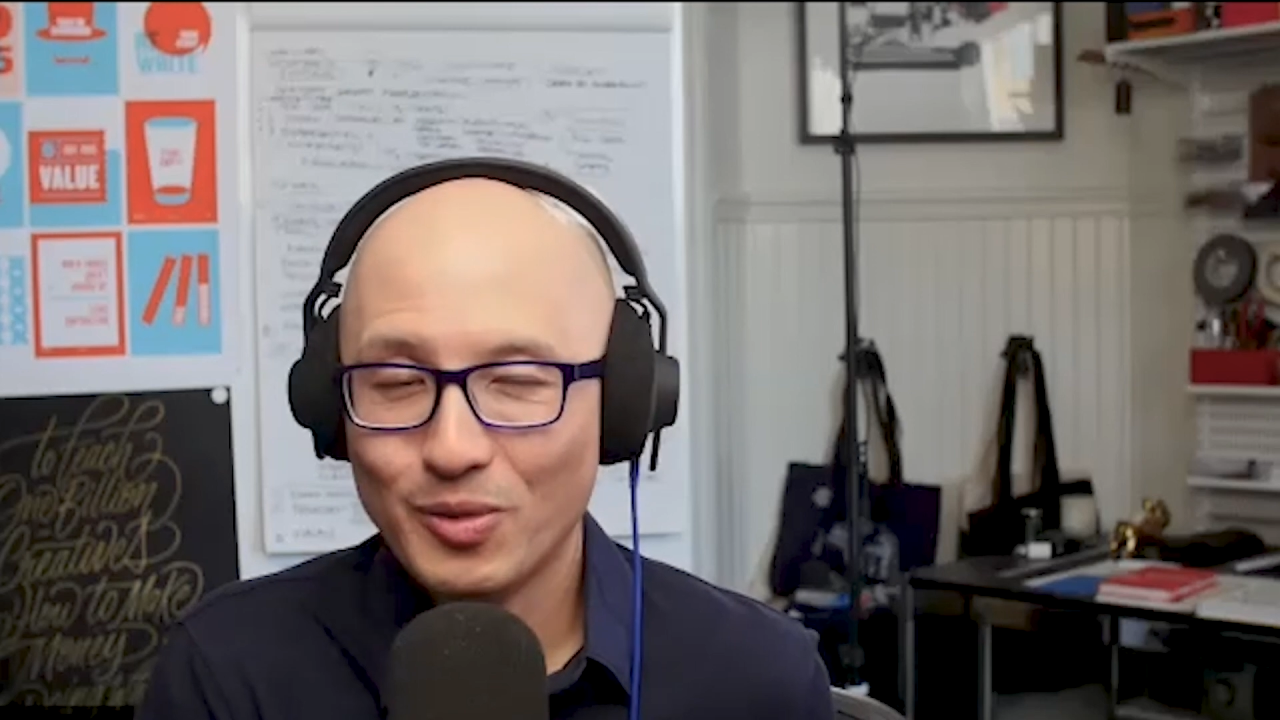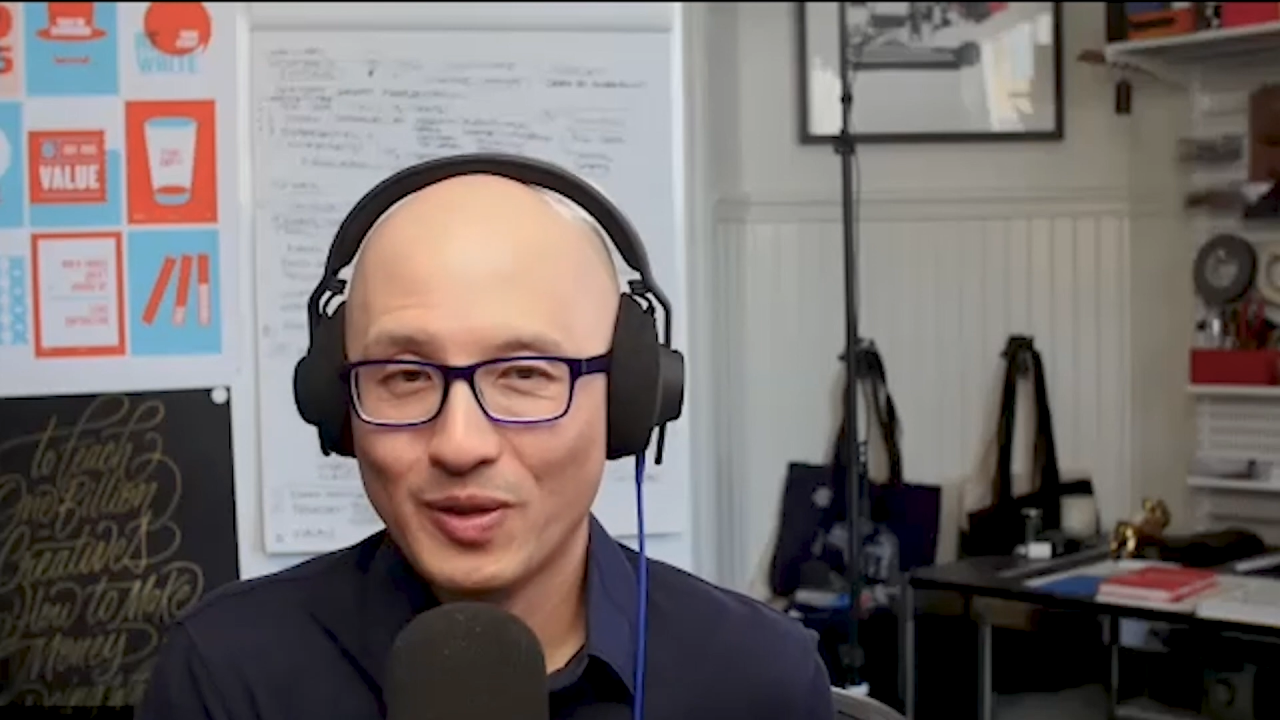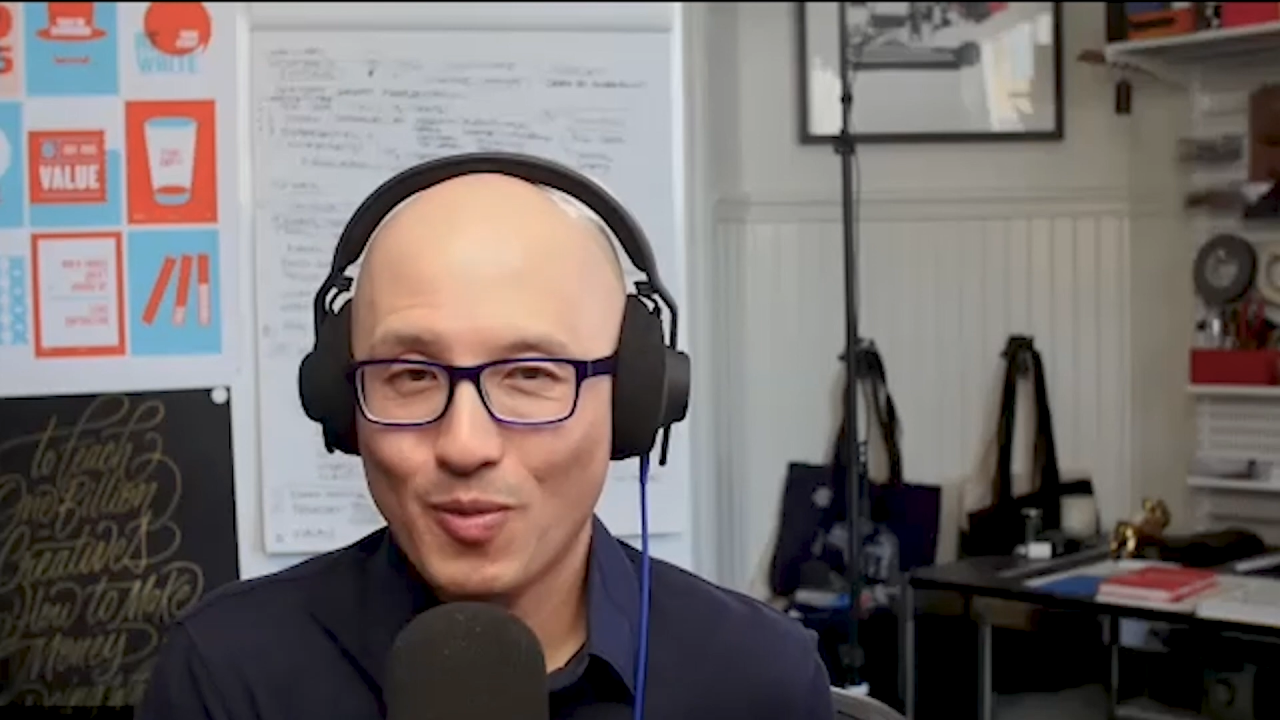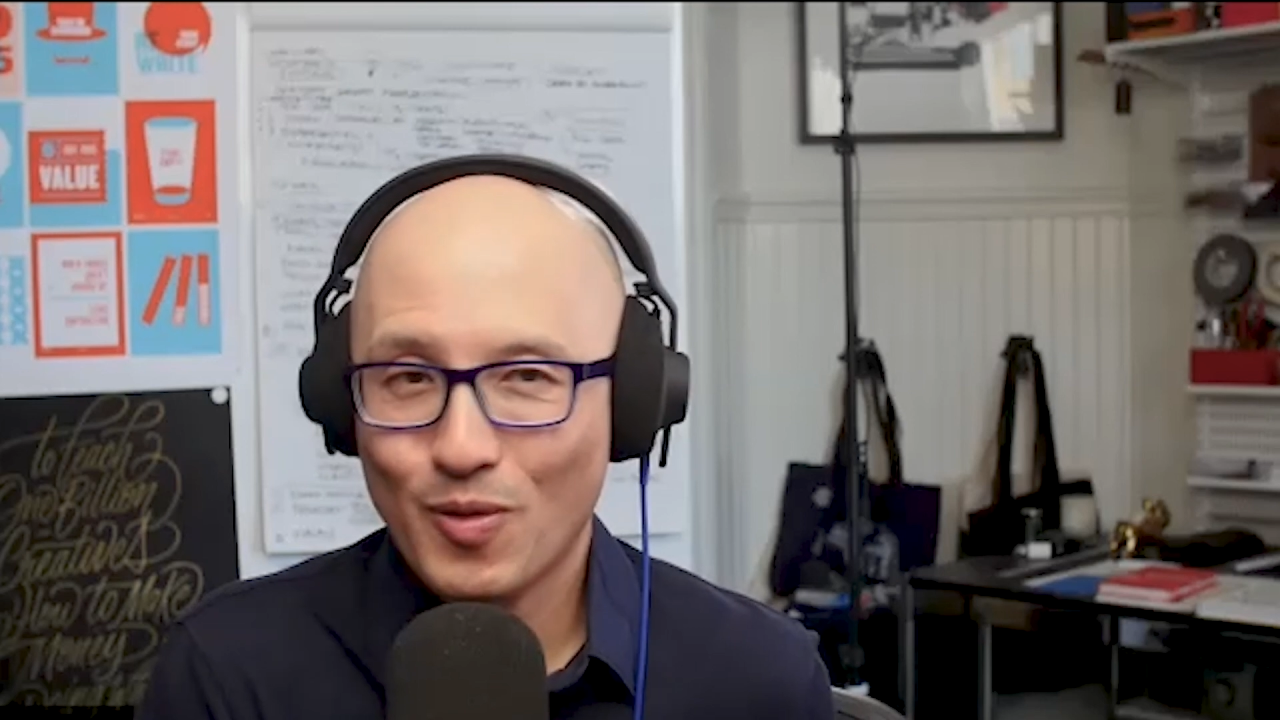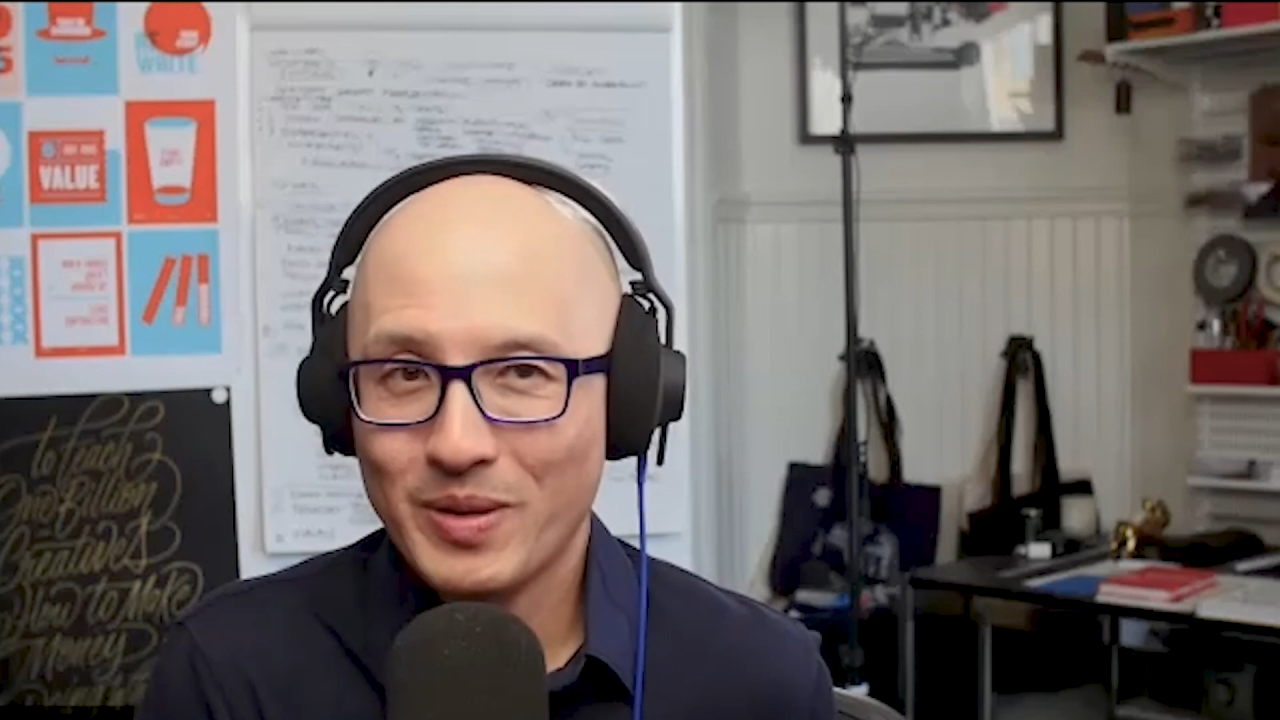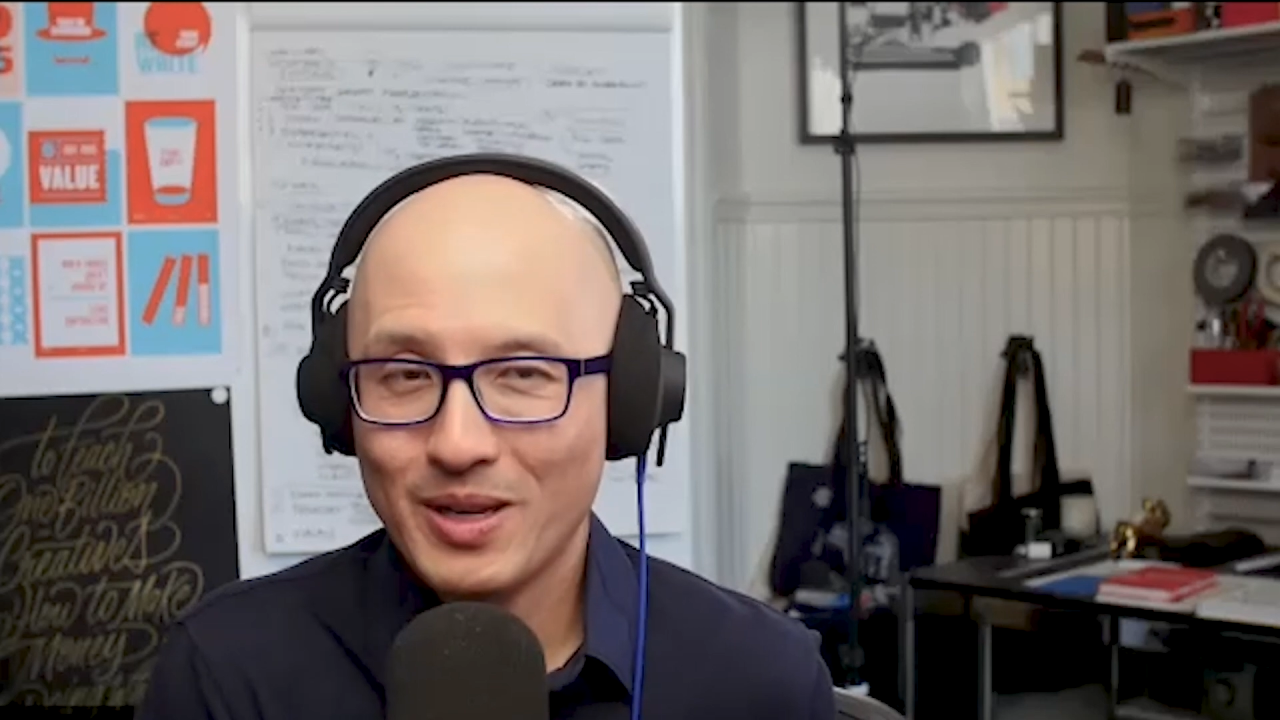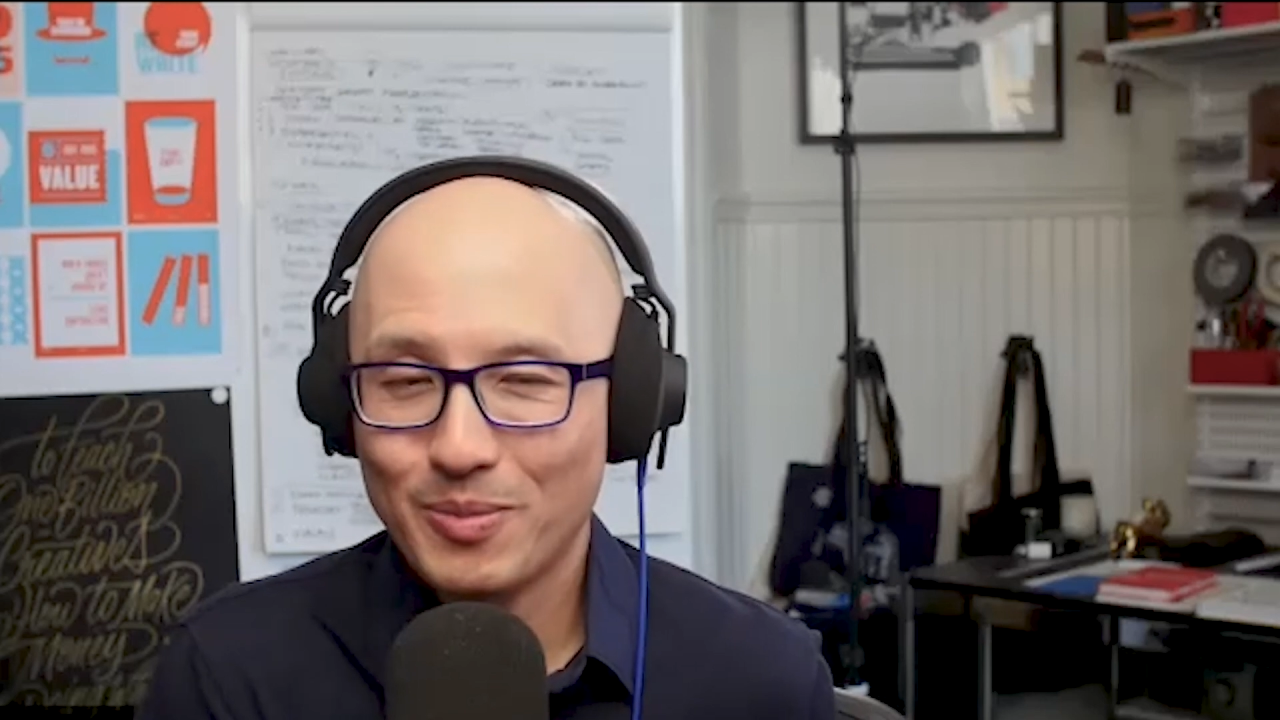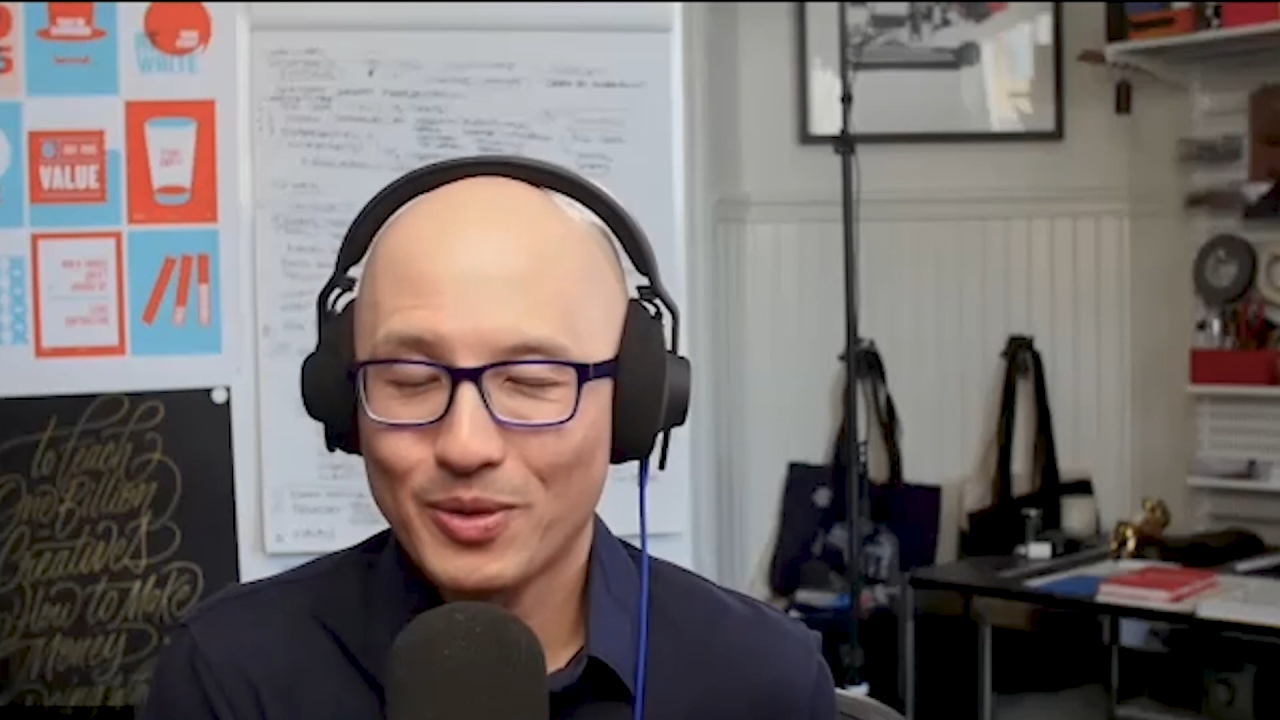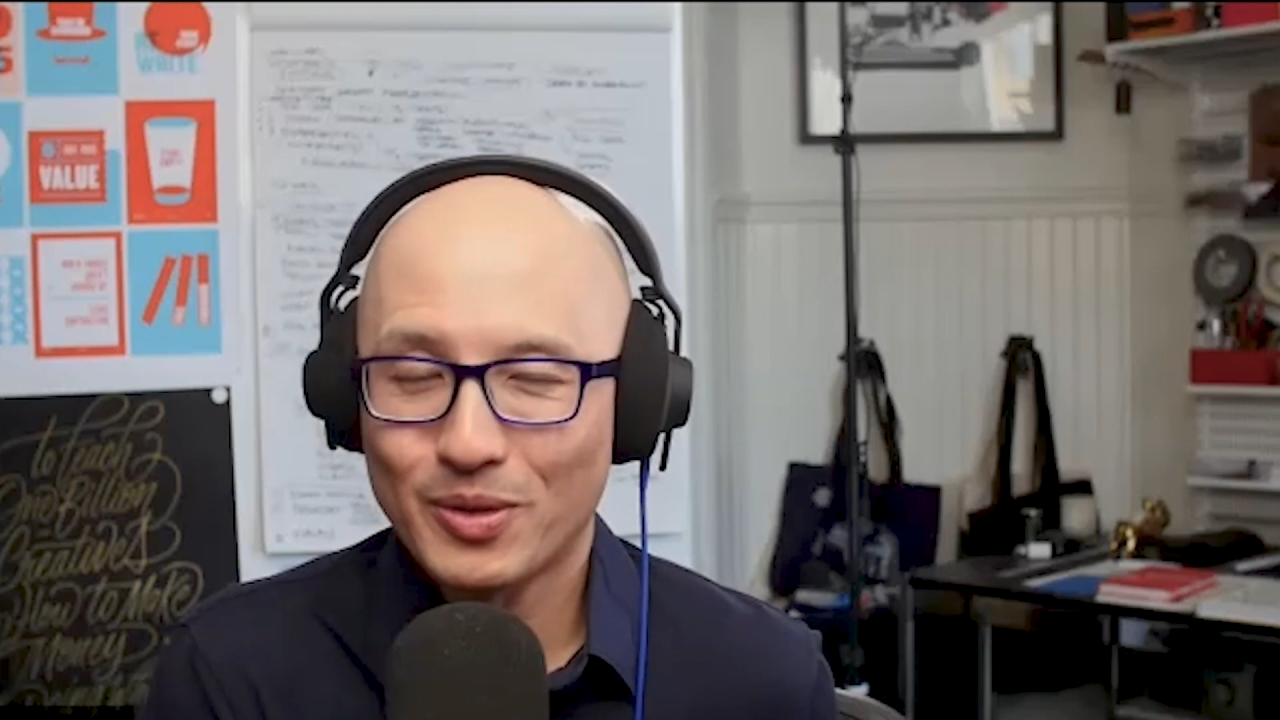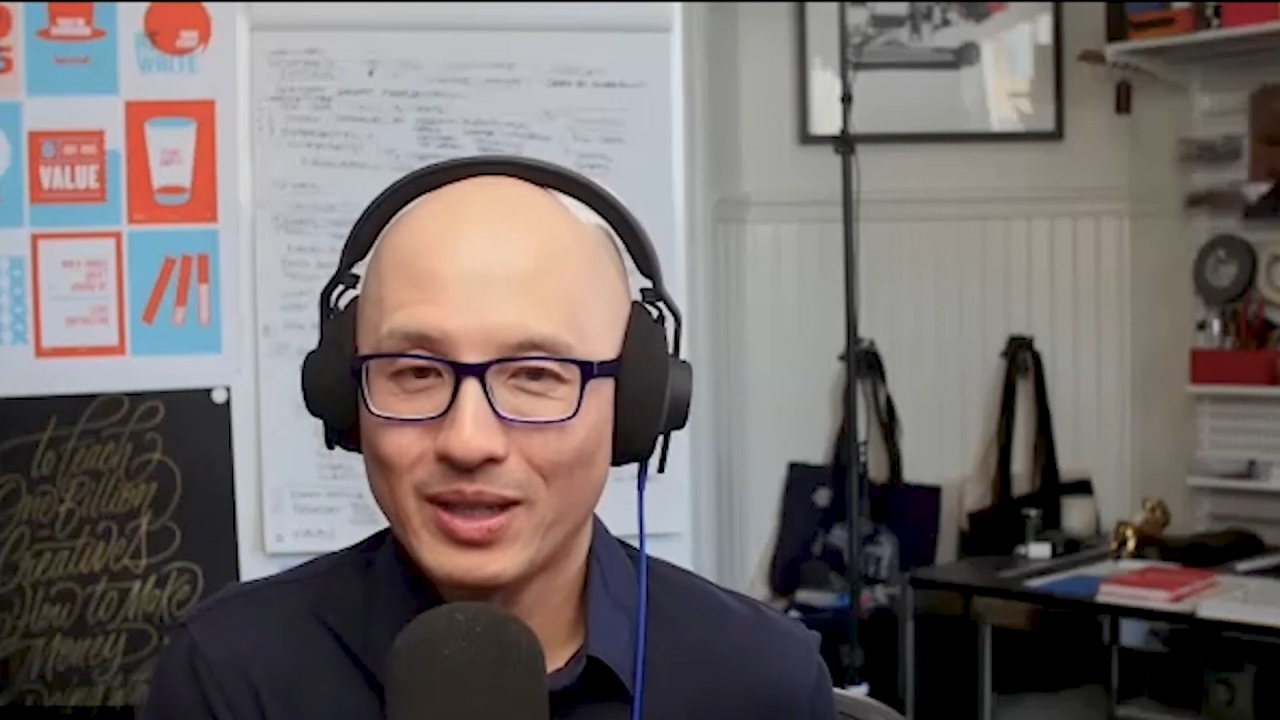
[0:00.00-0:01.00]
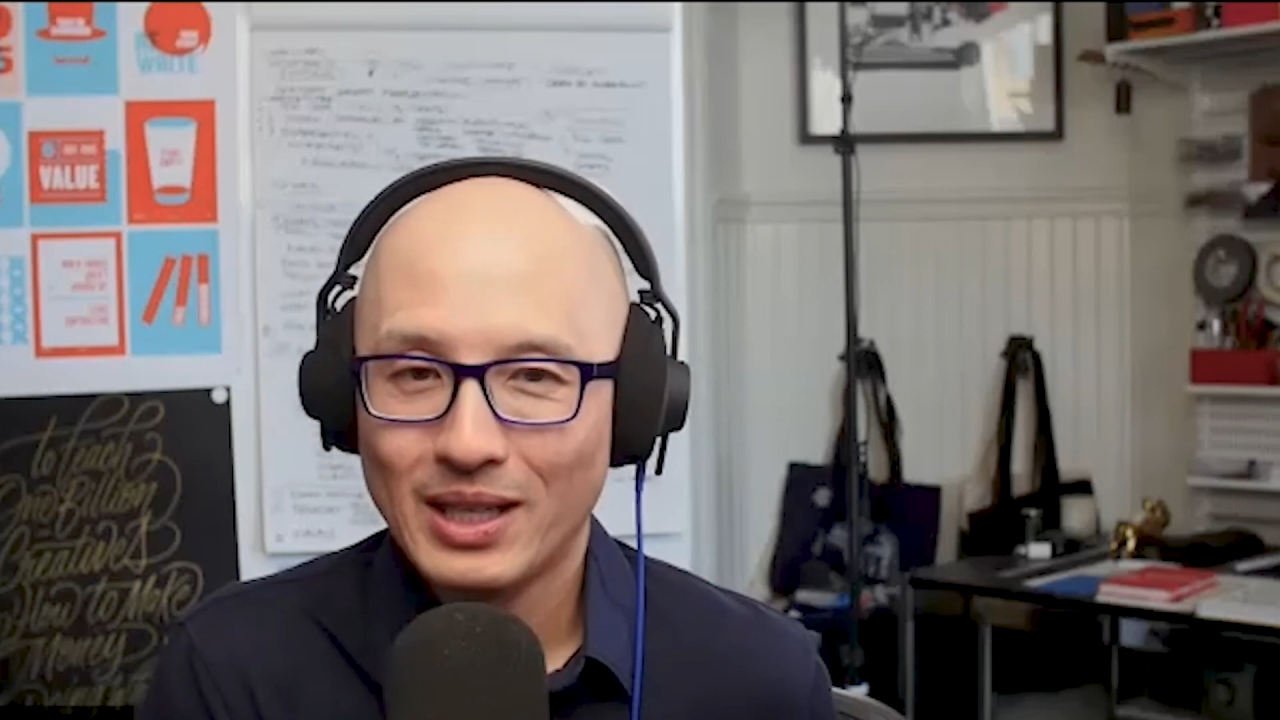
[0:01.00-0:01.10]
more people,